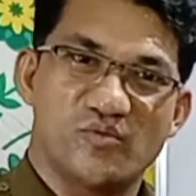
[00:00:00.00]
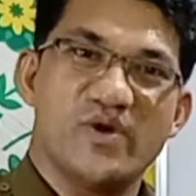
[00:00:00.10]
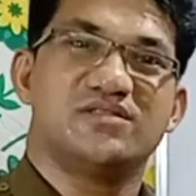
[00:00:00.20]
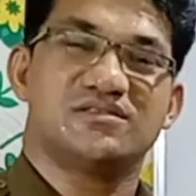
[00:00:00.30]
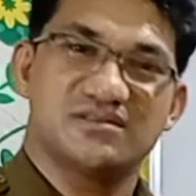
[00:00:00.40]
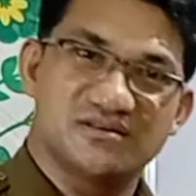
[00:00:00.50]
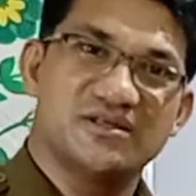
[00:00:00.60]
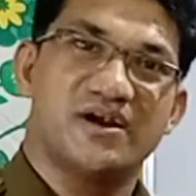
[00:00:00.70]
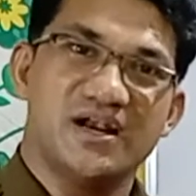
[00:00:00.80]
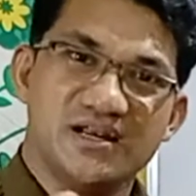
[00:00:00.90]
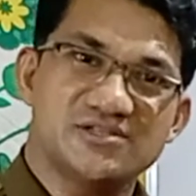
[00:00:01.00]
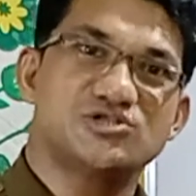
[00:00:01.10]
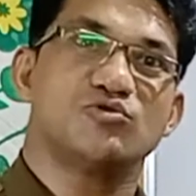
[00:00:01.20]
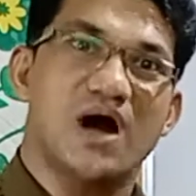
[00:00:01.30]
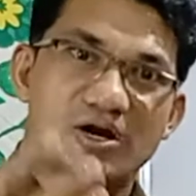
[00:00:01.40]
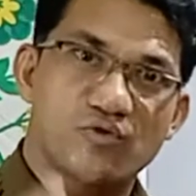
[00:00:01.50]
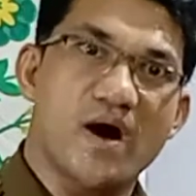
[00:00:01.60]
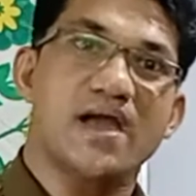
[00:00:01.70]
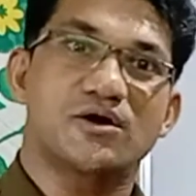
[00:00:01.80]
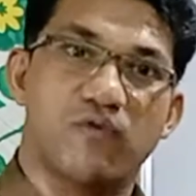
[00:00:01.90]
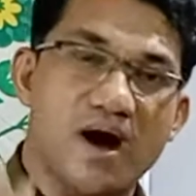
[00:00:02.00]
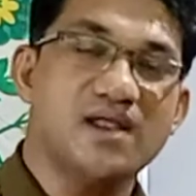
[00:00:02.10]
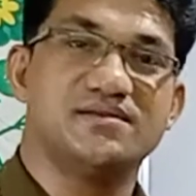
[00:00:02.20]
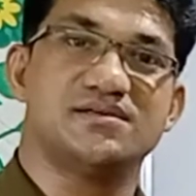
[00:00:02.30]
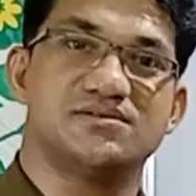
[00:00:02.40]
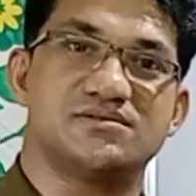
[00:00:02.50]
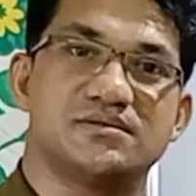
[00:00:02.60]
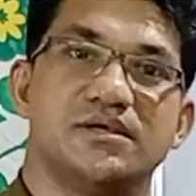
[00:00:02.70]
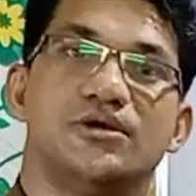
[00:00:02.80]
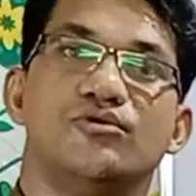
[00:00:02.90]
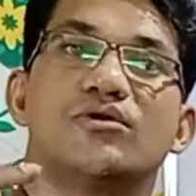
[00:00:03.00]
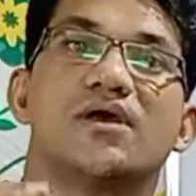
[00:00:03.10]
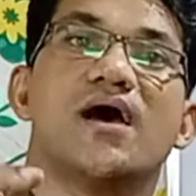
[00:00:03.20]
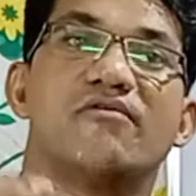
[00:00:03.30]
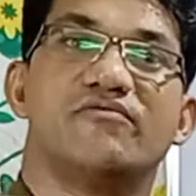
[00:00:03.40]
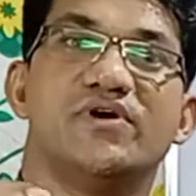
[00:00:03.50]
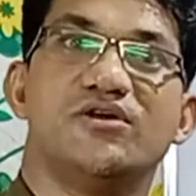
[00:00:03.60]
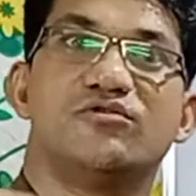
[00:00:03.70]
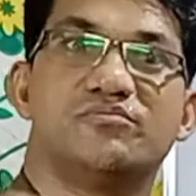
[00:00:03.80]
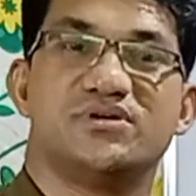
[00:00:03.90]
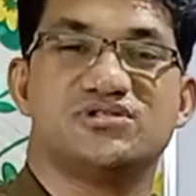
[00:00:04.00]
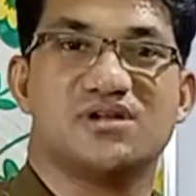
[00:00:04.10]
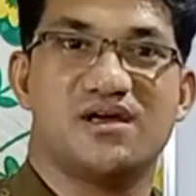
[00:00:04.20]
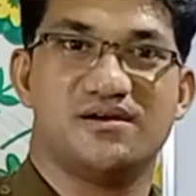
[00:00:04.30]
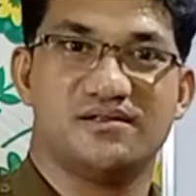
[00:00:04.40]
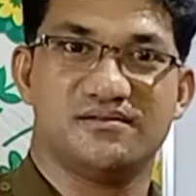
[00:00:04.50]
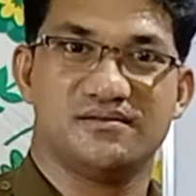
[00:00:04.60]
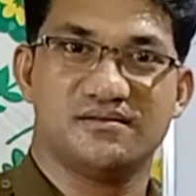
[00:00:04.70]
with the readiness to acquire qualities, you can have a very good personality.